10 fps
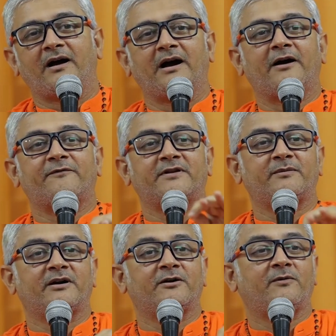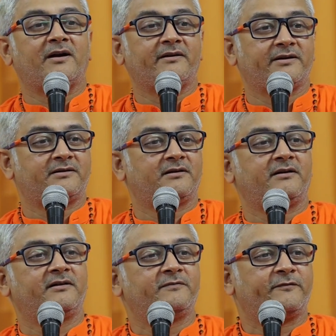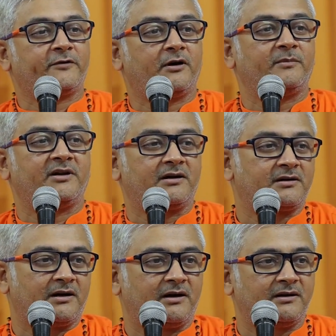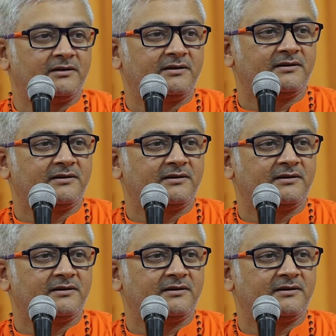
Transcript: After Bhagavan returned from Lanka,